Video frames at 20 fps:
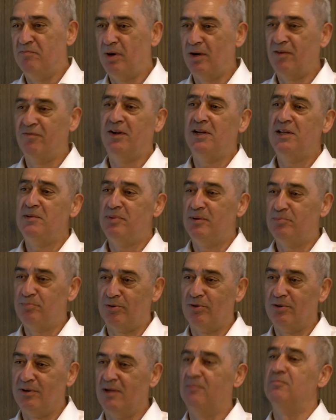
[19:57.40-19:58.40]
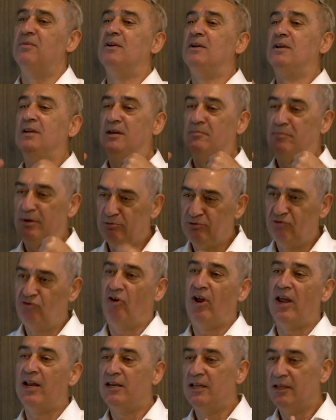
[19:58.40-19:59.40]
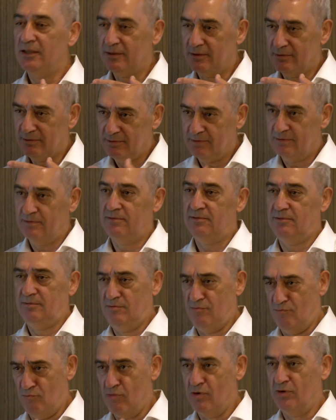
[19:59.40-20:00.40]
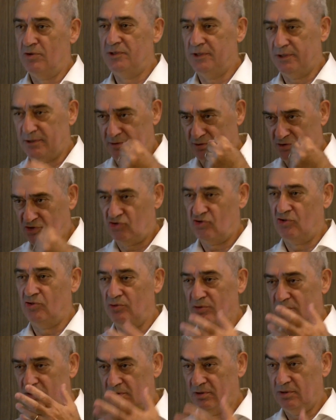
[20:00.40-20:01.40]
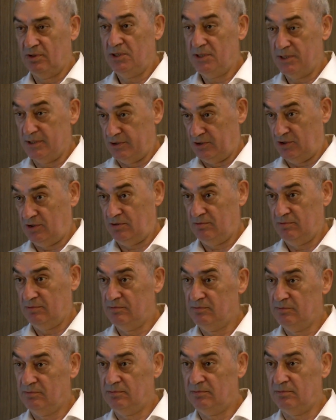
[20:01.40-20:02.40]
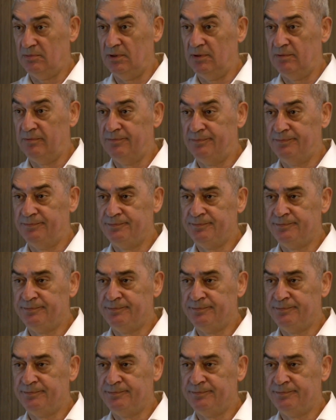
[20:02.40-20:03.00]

with Barvalipe program, about training modern, strong leaders. Yeah?